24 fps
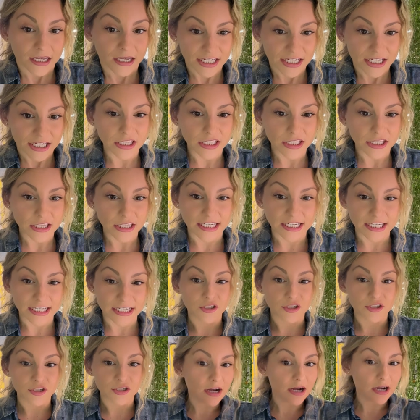here's the thing
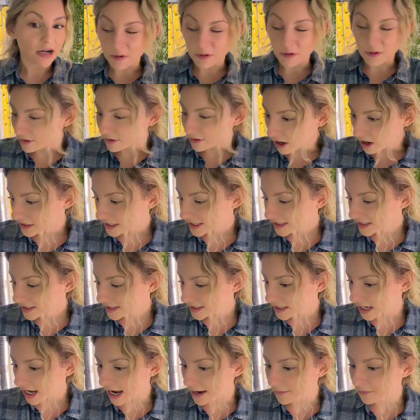is, you guys probably have
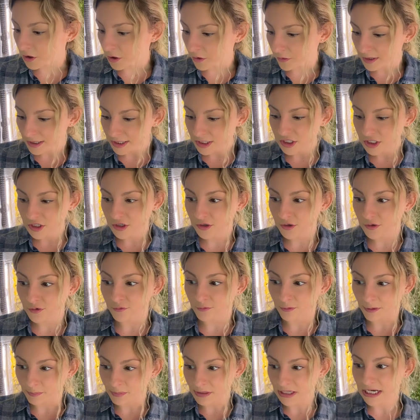this, I'm going to
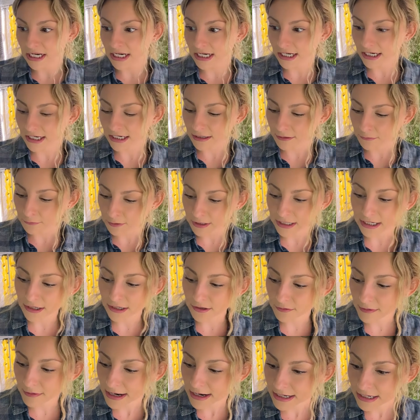repeat it and
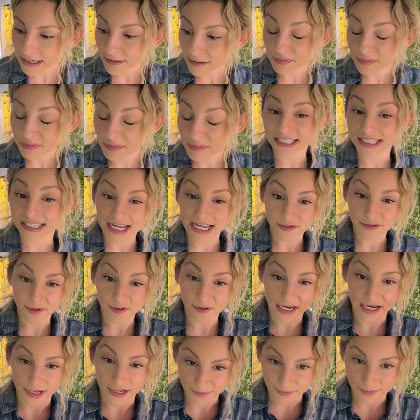reiterate it because that's what
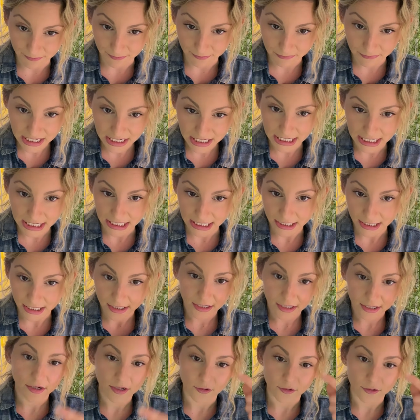helps me
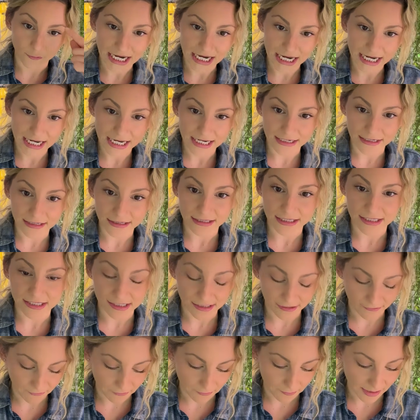retain this
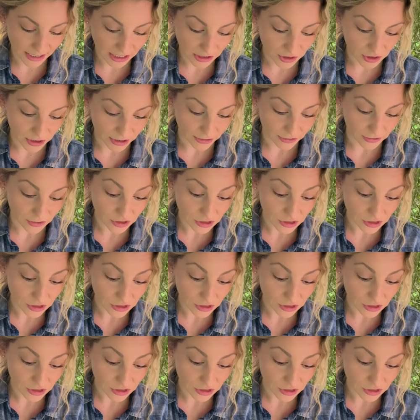information.